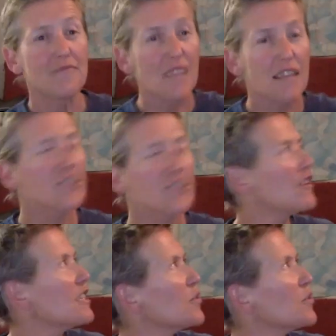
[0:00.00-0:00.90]
So
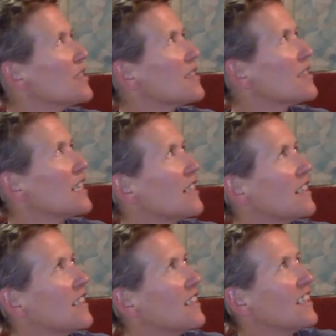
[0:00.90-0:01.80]
this was,
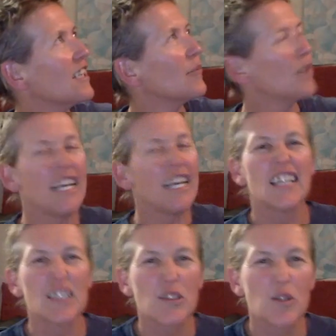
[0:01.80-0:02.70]
but yeah,
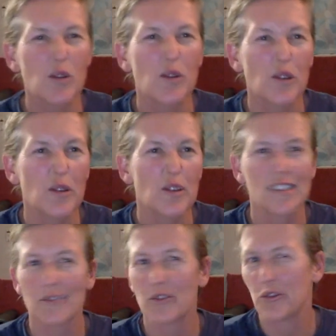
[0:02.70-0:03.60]
let's talk crew,
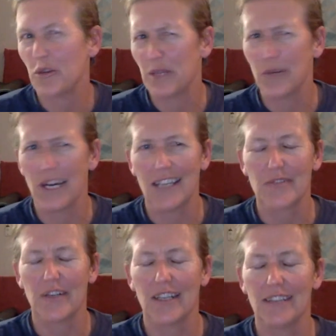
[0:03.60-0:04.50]
because crew big way, it's
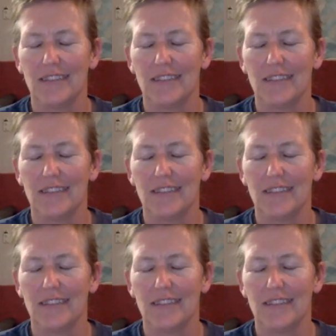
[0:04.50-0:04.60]
fun.